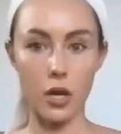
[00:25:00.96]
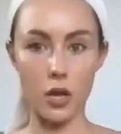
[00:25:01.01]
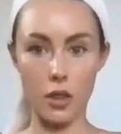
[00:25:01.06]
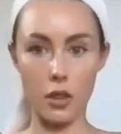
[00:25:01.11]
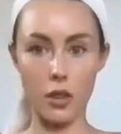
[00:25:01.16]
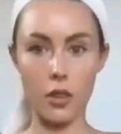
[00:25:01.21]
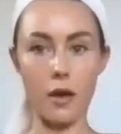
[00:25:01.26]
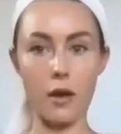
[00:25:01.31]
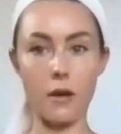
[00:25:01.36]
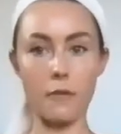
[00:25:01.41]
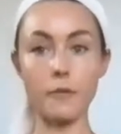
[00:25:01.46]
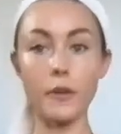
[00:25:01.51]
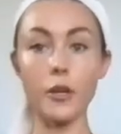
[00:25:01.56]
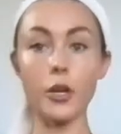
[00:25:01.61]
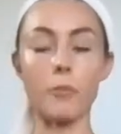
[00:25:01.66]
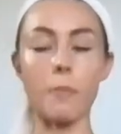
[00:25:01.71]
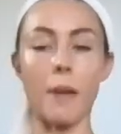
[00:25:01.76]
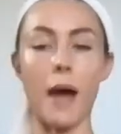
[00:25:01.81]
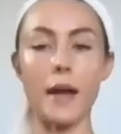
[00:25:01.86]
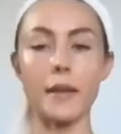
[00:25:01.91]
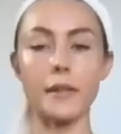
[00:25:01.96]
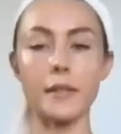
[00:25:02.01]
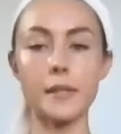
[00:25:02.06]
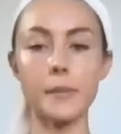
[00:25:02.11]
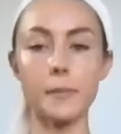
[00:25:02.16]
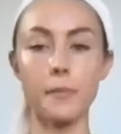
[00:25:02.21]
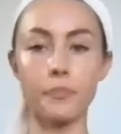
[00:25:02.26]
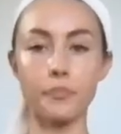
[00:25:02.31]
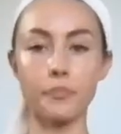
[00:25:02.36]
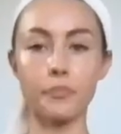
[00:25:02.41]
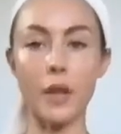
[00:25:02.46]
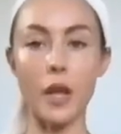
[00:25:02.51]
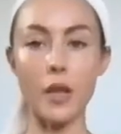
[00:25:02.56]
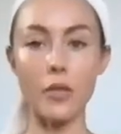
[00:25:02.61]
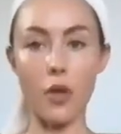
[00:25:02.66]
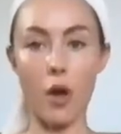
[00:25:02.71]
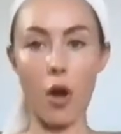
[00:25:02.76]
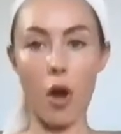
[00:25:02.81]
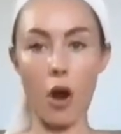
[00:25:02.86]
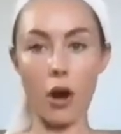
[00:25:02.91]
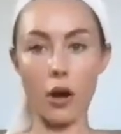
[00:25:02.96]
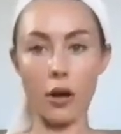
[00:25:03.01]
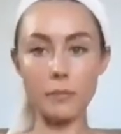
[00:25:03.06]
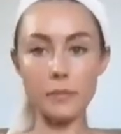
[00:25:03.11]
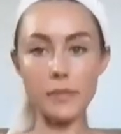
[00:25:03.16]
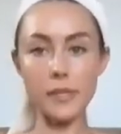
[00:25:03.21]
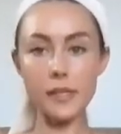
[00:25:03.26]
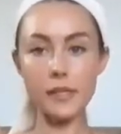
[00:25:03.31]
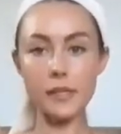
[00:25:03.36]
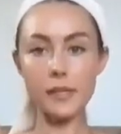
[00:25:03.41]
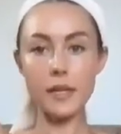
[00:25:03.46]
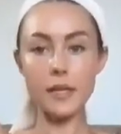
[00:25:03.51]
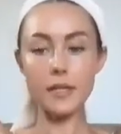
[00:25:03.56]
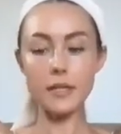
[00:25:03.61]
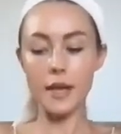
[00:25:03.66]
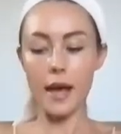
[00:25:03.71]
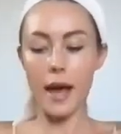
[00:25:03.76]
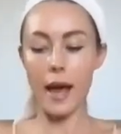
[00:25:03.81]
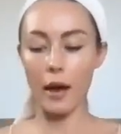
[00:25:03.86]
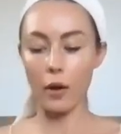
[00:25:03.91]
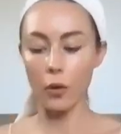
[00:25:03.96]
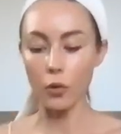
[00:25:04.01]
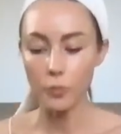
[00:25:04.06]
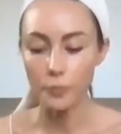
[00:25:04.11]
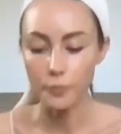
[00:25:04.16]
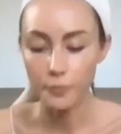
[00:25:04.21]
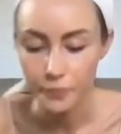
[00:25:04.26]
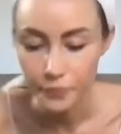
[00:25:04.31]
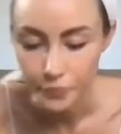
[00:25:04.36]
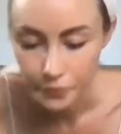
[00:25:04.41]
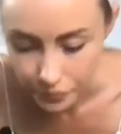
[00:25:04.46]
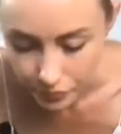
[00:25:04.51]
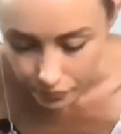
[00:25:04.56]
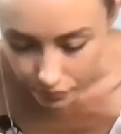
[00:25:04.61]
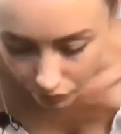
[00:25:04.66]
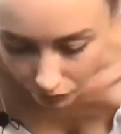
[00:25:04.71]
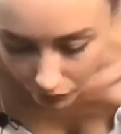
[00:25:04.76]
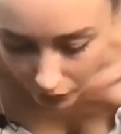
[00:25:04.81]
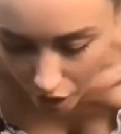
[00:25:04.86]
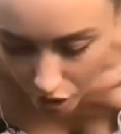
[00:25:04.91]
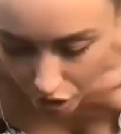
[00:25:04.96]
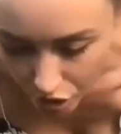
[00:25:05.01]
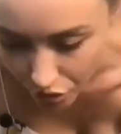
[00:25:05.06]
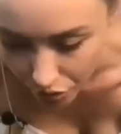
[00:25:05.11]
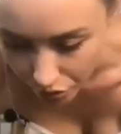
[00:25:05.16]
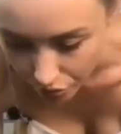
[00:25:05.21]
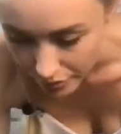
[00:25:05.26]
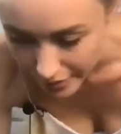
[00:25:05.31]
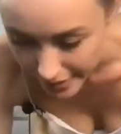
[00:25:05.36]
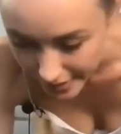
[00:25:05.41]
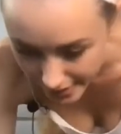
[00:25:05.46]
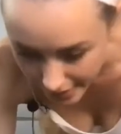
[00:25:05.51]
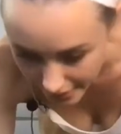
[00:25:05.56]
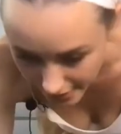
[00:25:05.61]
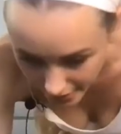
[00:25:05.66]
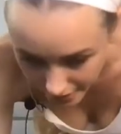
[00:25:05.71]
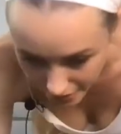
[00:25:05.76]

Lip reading: the finger pads. The arms extend out to 60